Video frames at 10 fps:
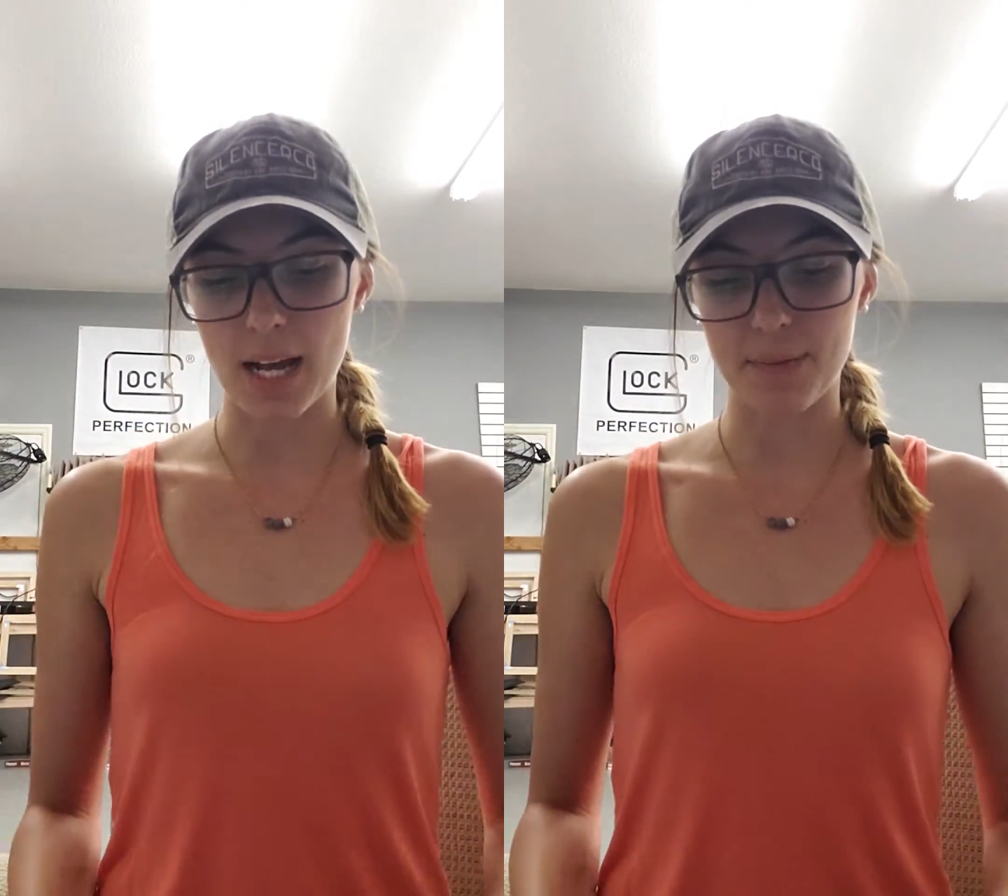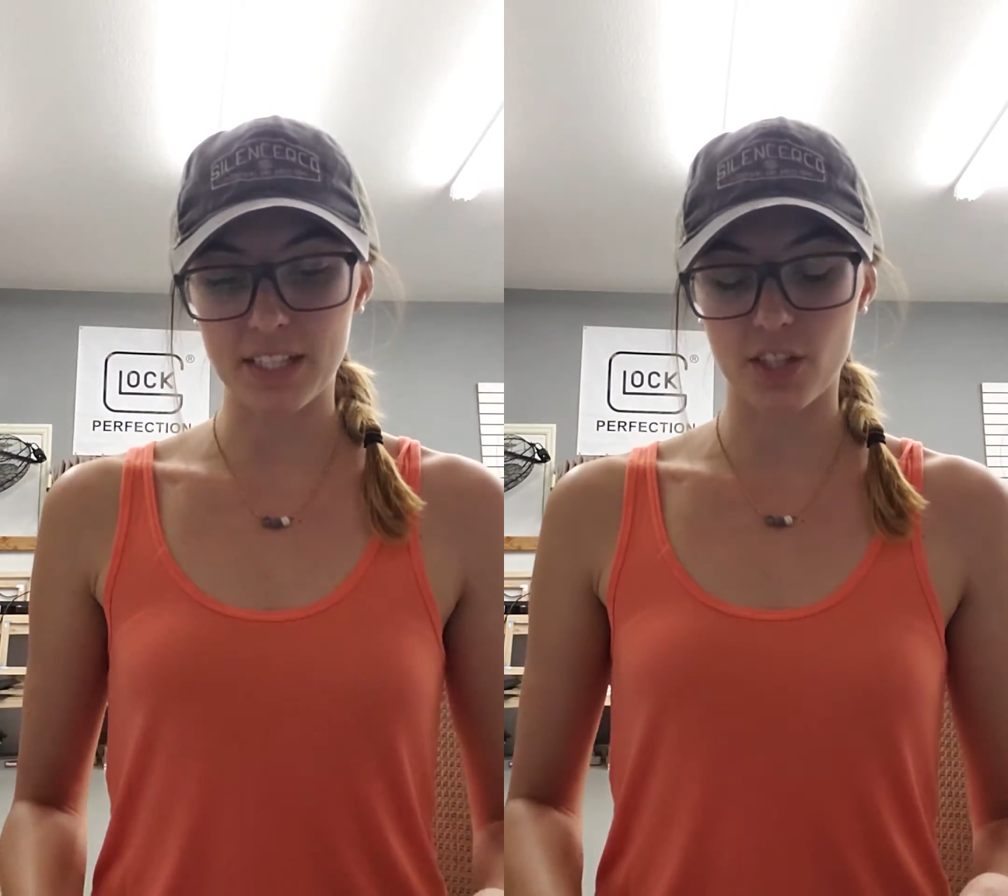
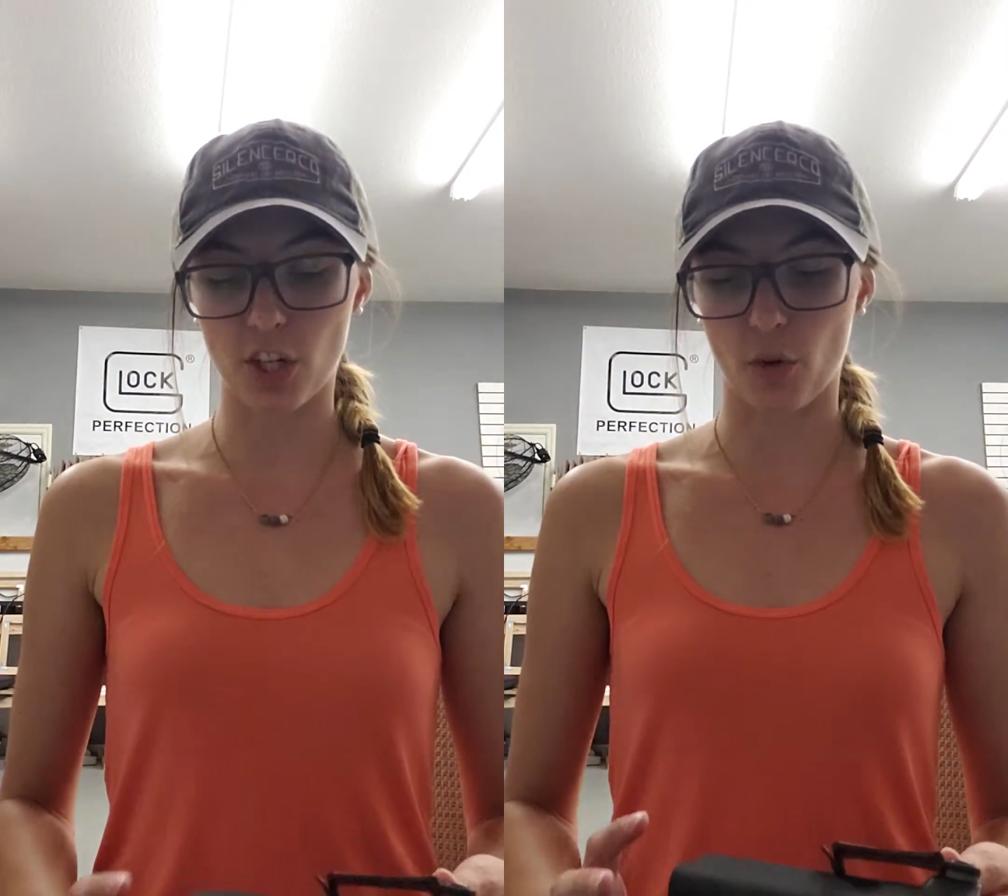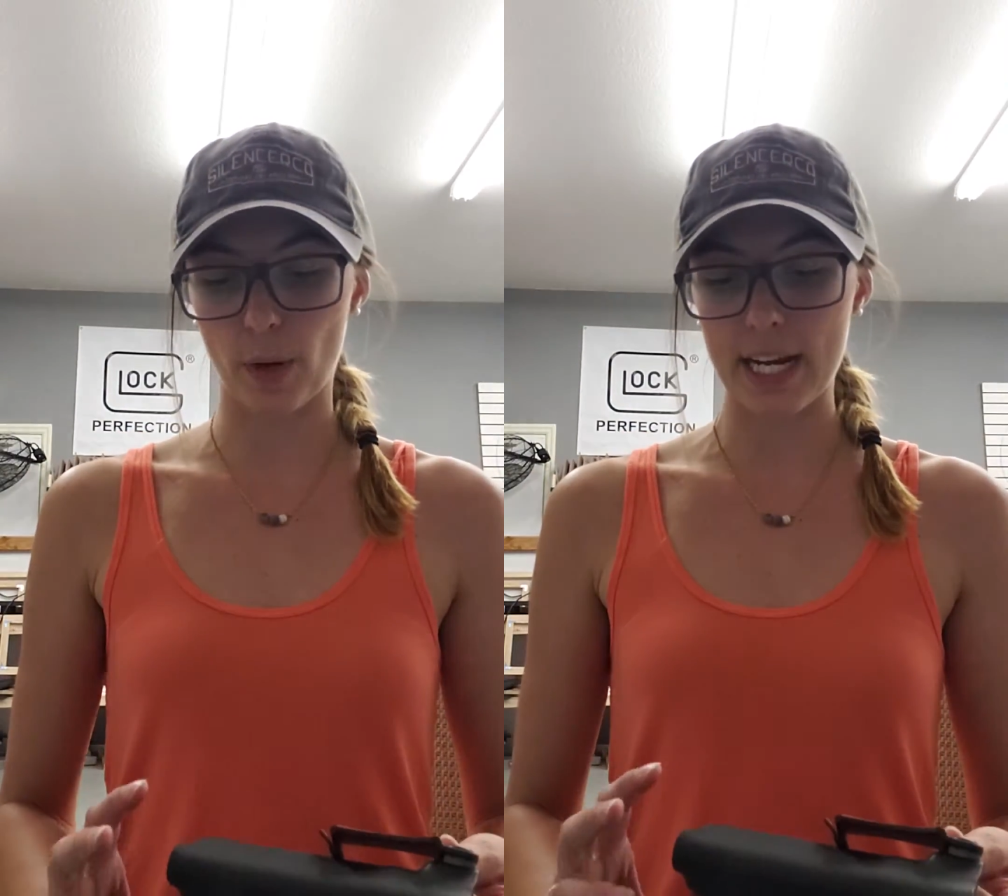this is a
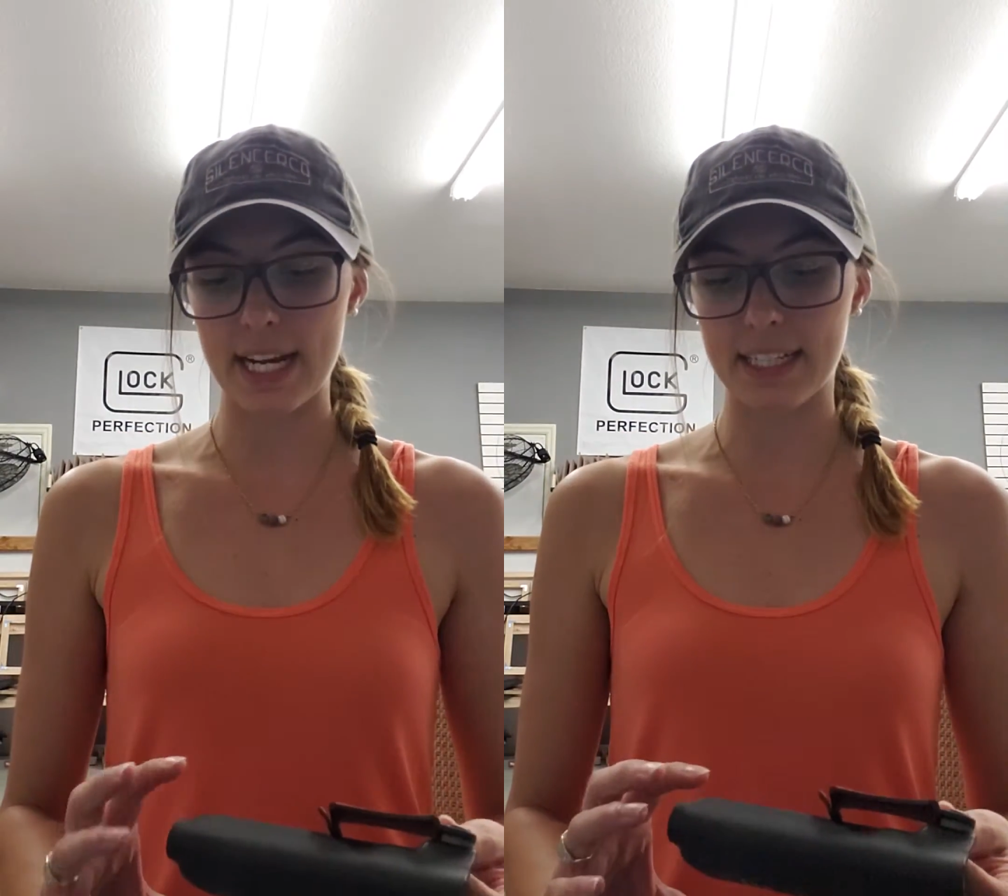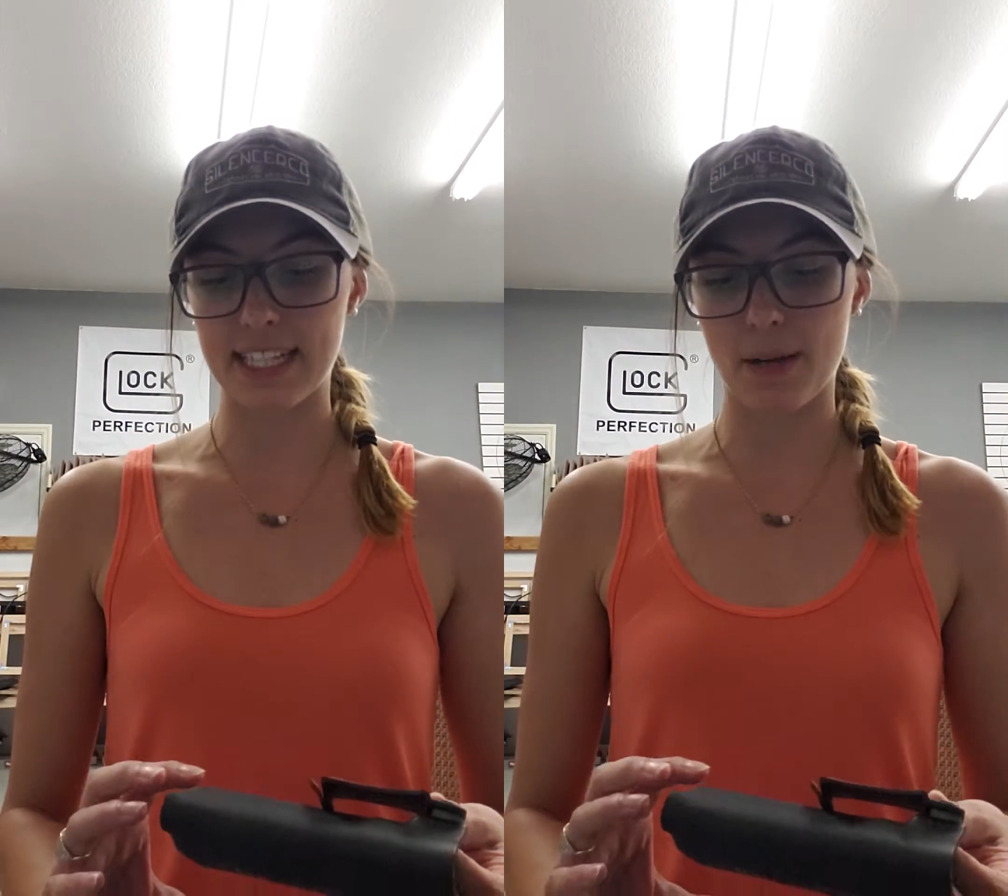great
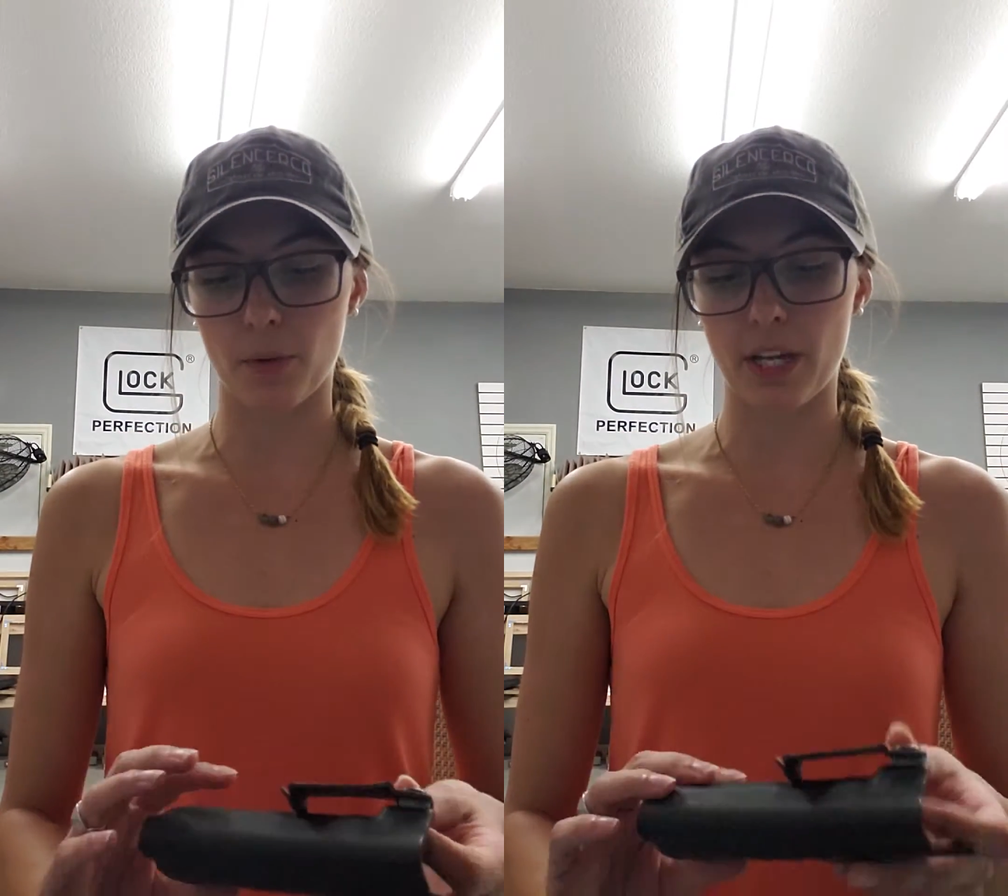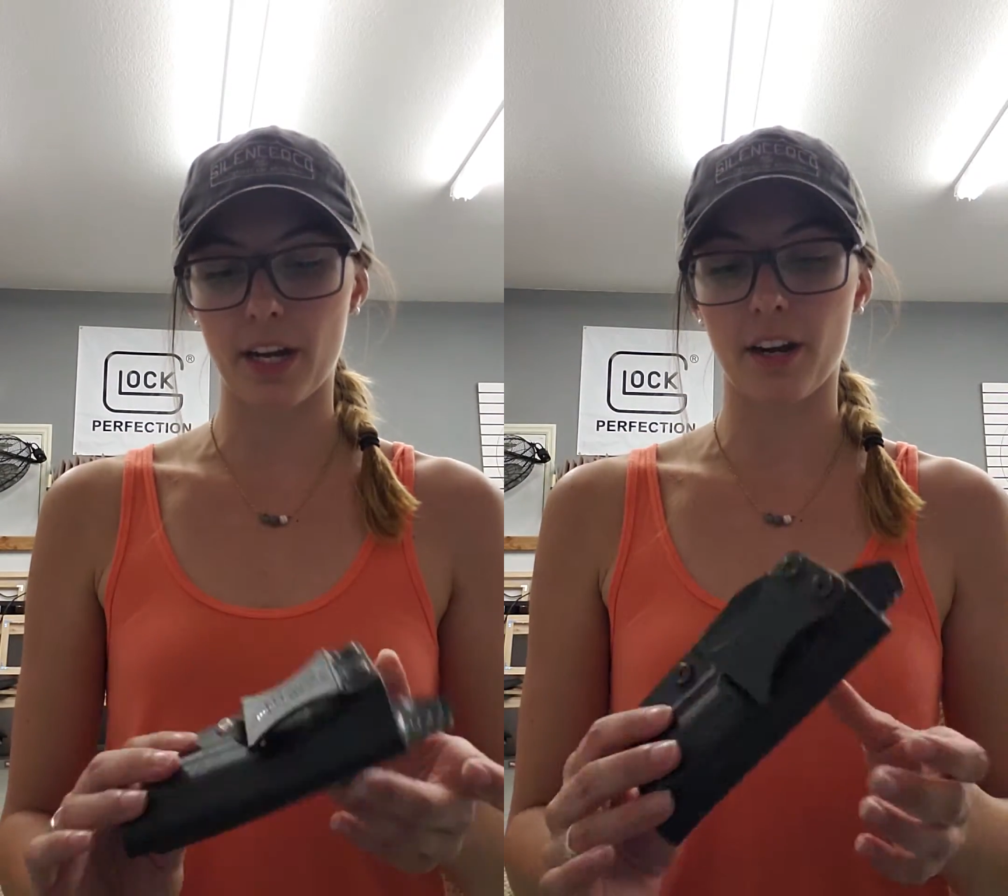
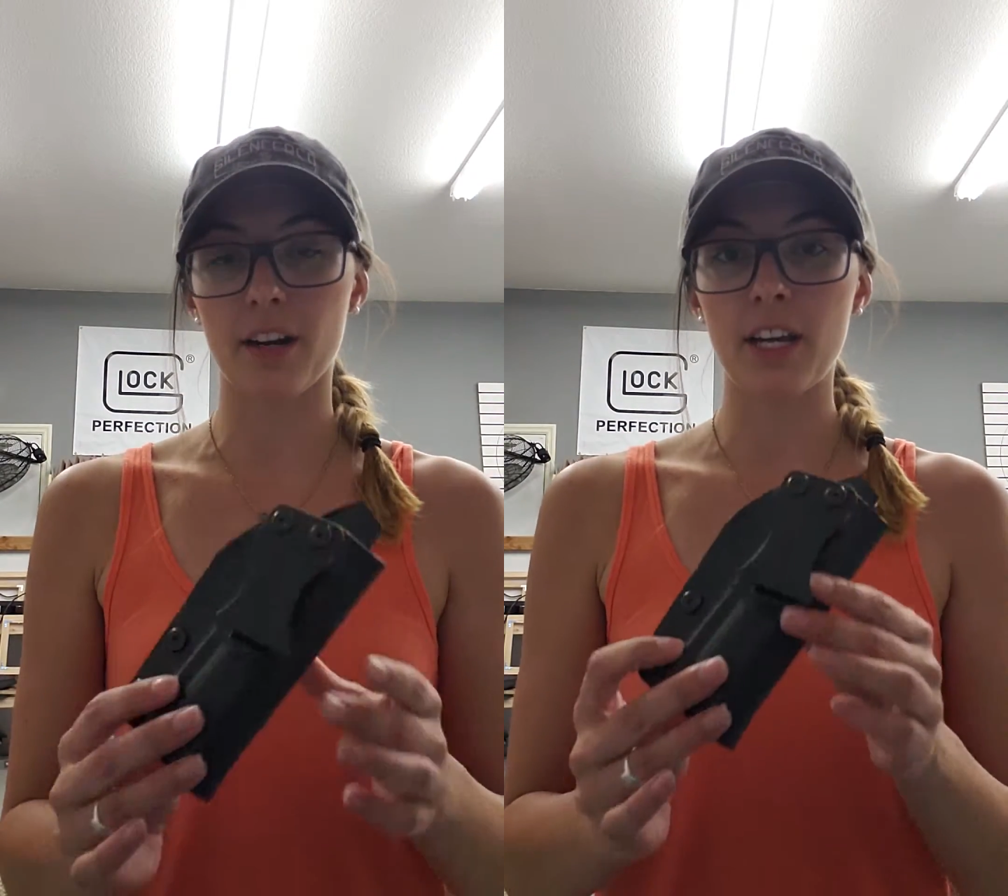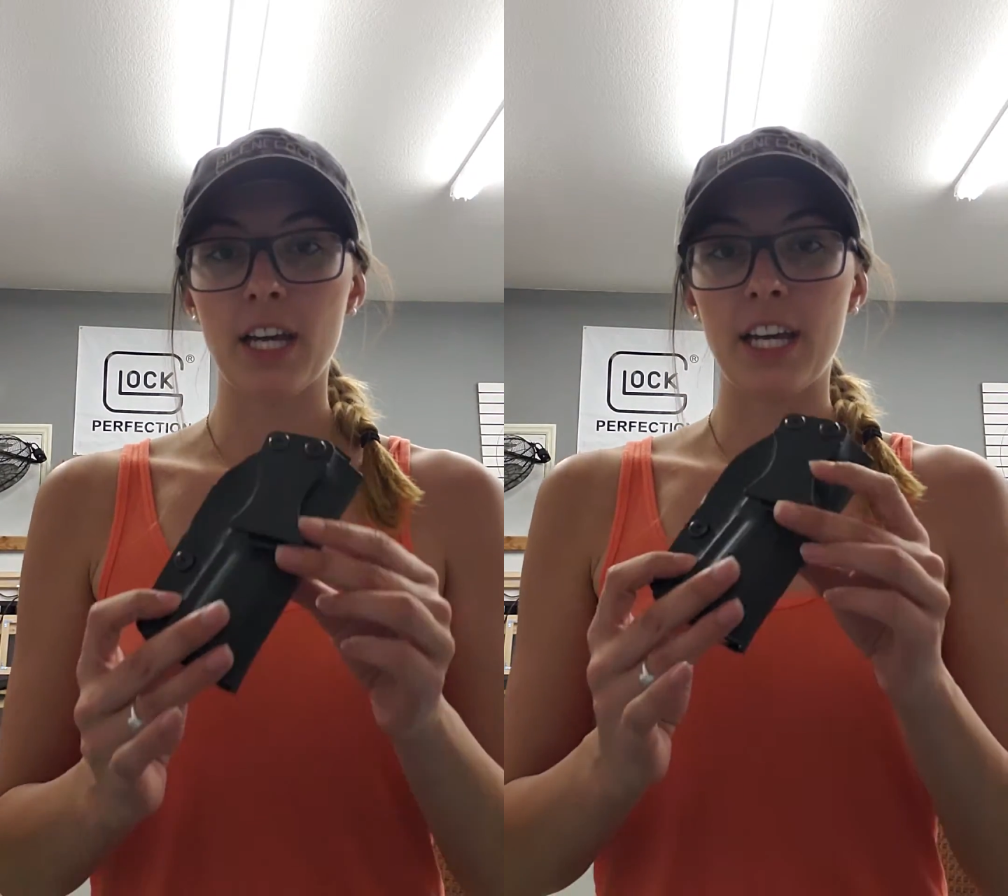example here.